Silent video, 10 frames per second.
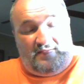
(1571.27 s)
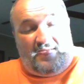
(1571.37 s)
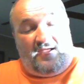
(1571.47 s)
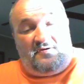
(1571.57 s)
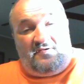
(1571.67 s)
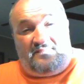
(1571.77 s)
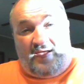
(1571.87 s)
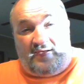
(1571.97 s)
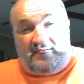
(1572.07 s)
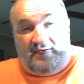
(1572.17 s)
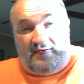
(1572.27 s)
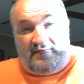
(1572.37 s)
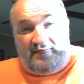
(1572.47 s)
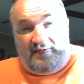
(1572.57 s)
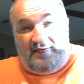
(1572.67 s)
Matter of the fact
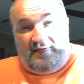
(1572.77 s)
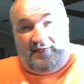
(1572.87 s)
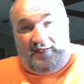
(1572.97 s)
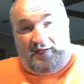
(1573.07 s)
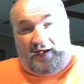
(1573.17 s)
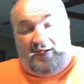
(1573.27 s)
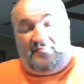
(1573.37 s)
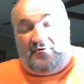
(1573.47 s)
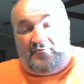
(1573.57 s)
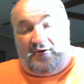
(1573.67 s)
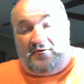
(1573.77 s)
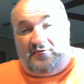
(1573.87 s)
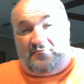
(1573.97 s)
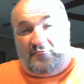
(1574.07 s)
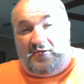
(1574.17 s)
is, I haven't drank
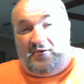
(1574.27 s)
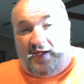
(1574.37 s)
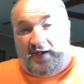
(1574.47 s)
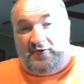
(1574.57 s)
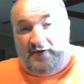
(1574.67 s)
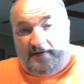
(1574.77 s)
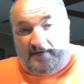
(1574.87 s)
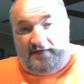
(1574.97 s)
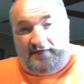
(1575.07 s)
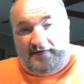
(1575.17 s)
in 29 years.